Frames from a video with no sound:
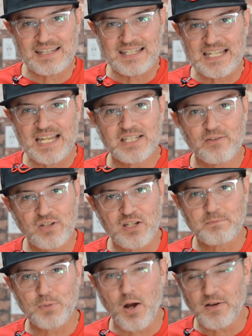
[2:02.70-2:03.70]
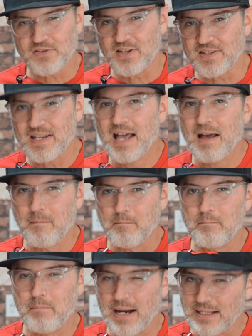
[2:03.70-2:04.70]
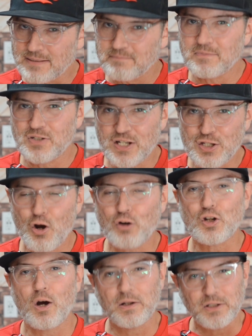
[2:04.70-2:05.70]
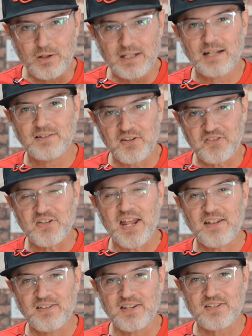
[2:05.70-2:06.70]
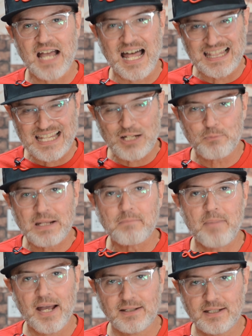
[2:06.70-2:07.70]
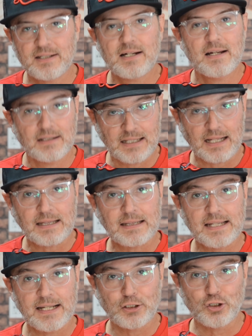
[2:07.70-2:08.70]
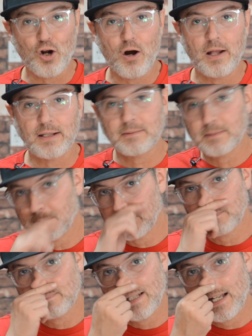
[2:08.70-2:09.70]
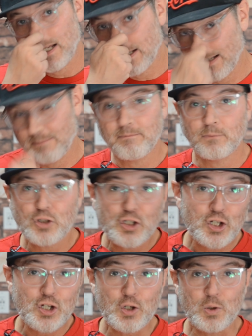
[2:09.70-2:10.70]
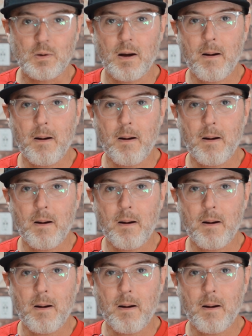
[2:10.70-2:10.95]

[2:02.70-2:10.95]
the end of this process, but just hold on, you're gonna understand this a little bit better later on. 2.